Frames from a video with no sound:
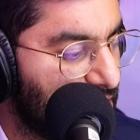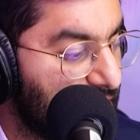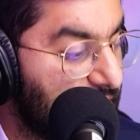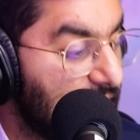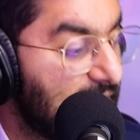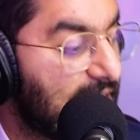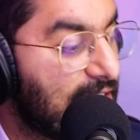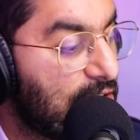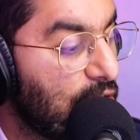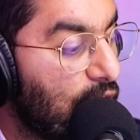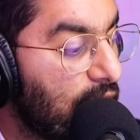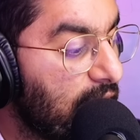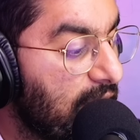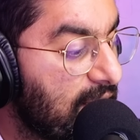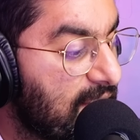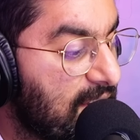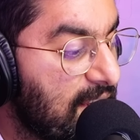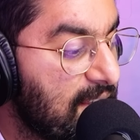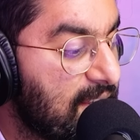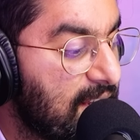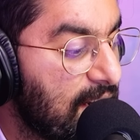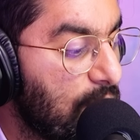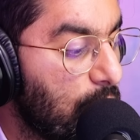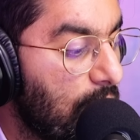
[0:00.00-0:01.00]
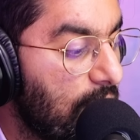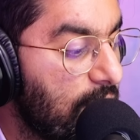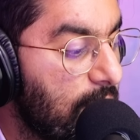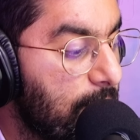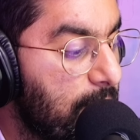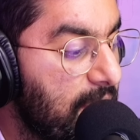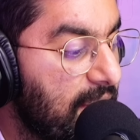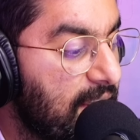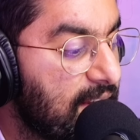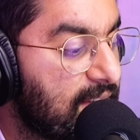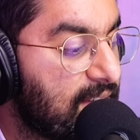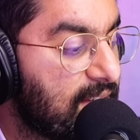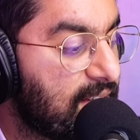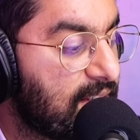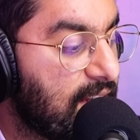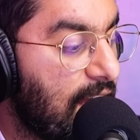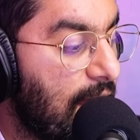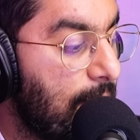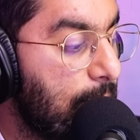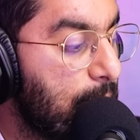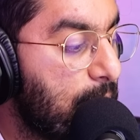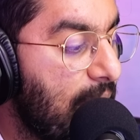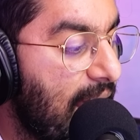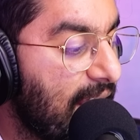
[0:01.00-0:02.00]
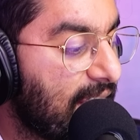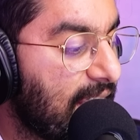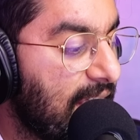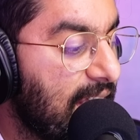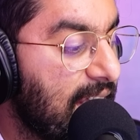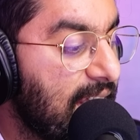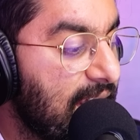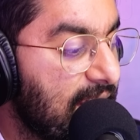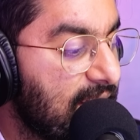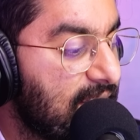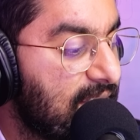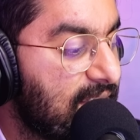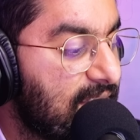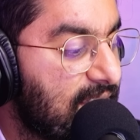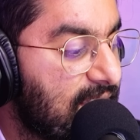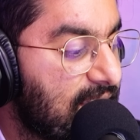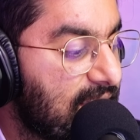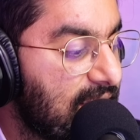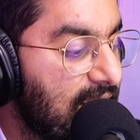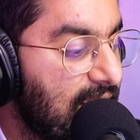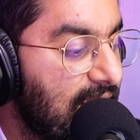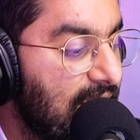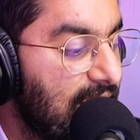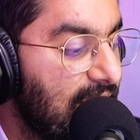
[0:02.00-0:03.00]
this song is considered one of the biggest comeback hits